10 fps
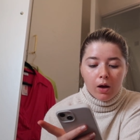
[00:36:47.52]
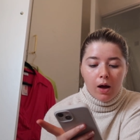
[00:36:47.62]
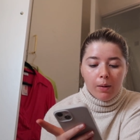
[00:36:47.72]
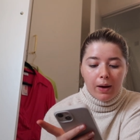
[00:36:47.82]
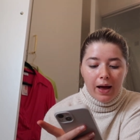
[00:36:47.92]

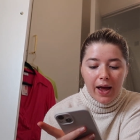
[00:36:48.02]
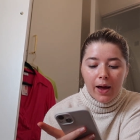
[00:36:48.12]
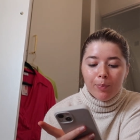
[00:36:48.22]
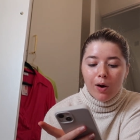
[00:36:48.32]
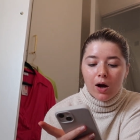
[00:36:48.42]
a
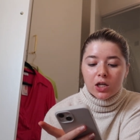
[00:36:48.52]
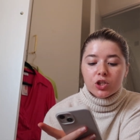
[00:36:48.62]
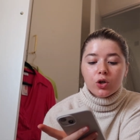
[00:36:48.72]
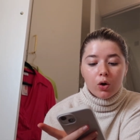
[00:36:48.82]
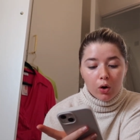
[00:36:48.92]

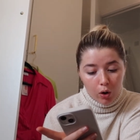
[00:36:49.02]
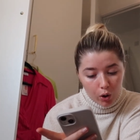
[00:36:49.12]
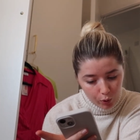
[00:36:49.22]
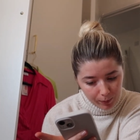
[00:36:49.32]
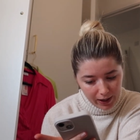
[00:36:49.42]
hairbrush,
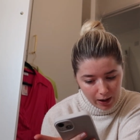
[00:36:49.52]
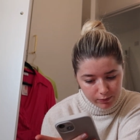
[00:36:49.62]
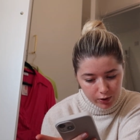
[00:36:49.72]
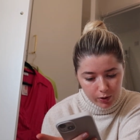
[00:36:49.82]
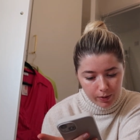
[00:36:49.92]
all my
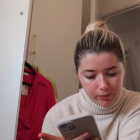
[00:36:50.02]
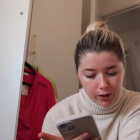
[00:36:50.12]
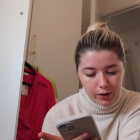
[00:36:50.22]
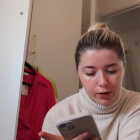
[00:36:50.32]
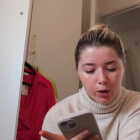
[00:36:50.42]
camera
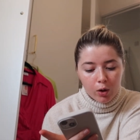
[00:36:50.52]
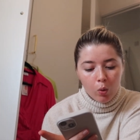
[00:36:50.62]
equipment,